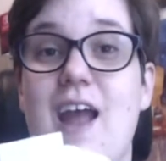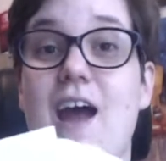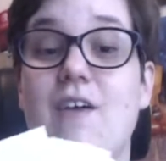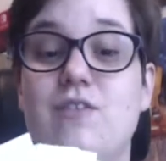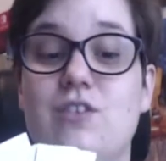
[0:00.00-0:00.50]

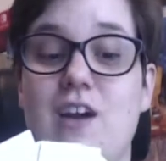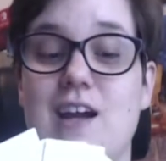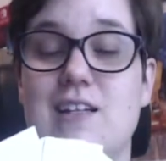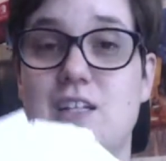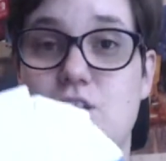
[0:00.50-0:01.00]
after
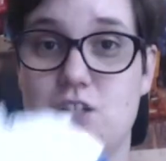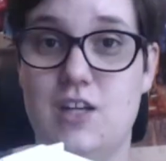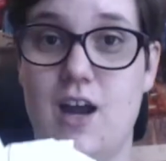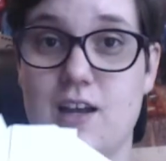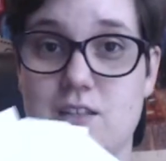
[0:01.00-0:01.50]
I
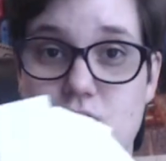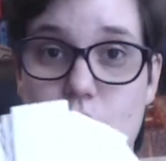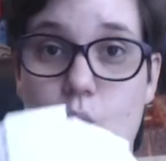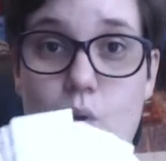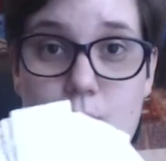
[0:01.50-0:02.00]
digitized a
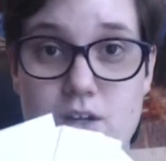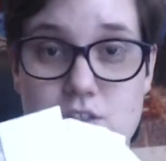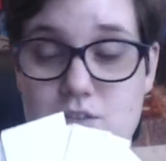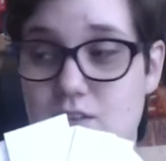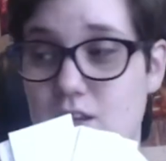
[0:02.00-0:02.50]
whole
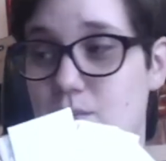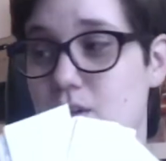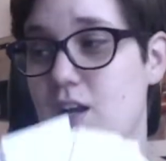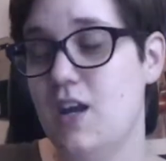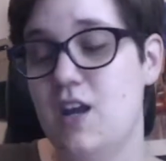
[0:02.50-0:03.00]
bunch of them.
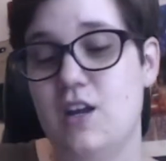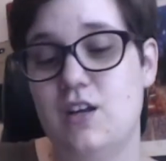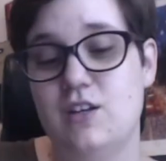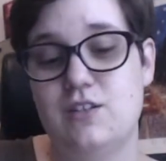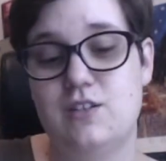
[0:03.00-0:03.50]

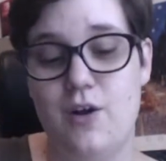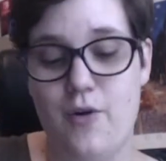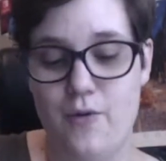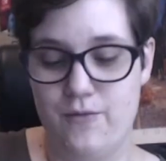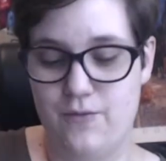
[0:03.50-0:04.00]

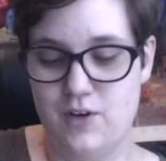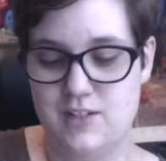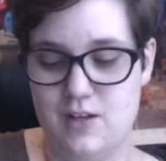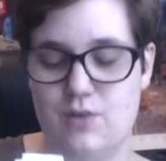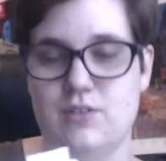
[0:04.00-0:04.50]
So for
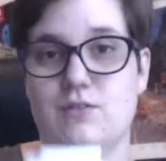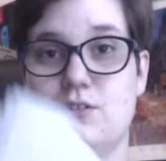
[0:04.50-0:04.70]
example, oh, that was the